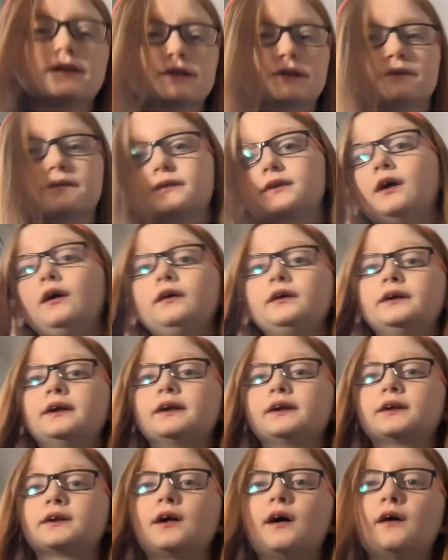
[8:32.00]
So as long as
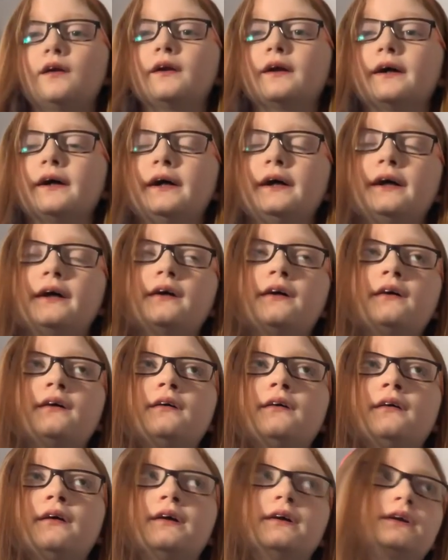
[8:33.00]
there's not like
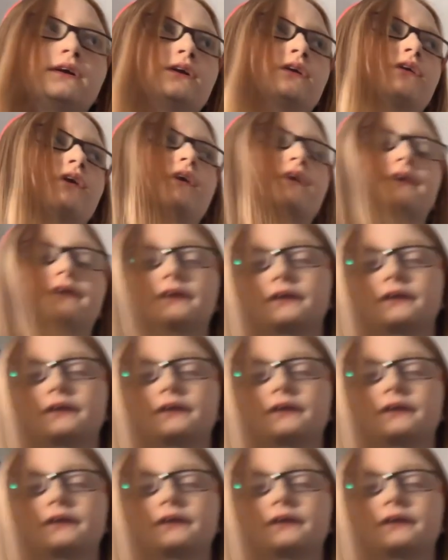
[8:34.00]
a straw